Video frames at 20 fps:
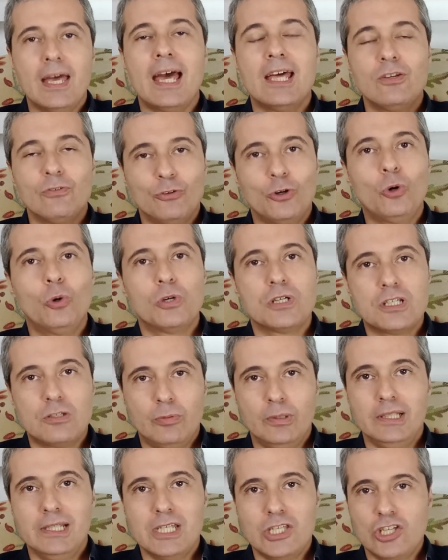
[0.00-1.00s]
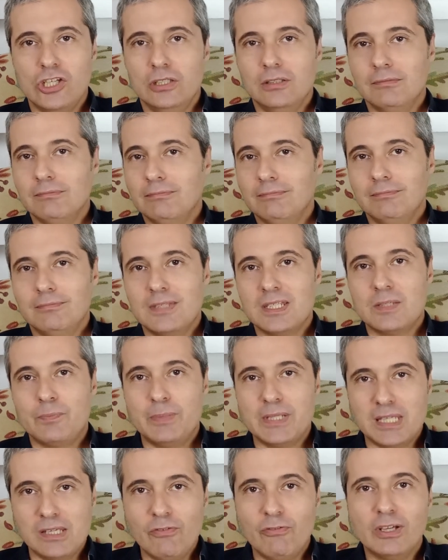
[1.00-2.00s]
And of course, religion.
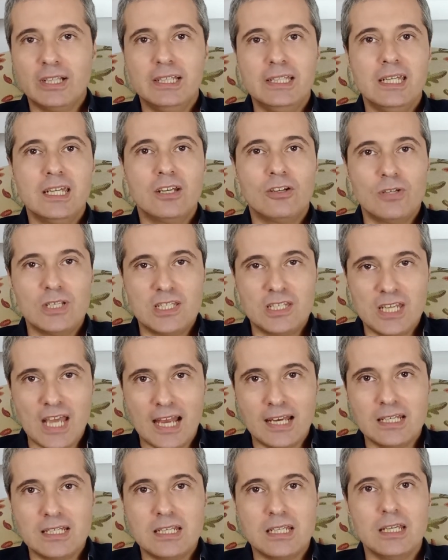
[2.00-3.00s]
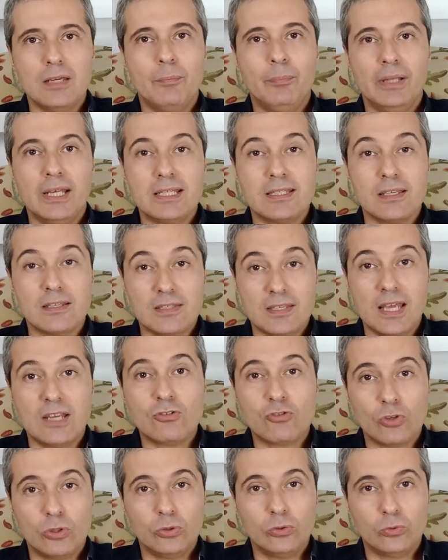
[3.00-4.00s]
Specifically, Christianity plays a
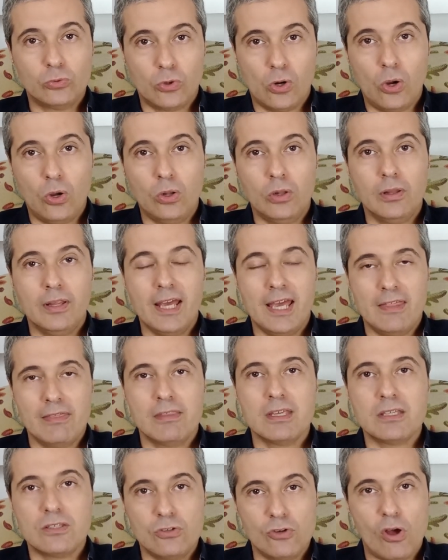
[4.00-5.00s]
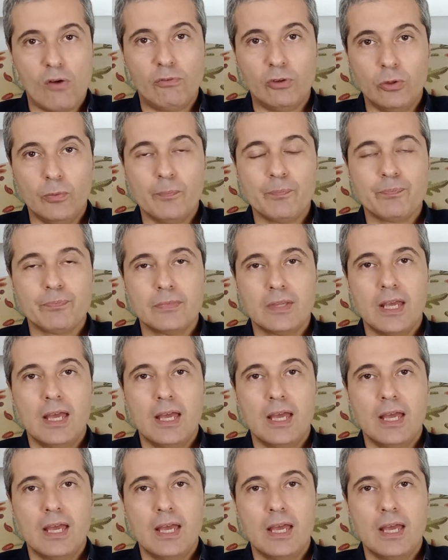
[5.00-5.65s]
central role in this novel.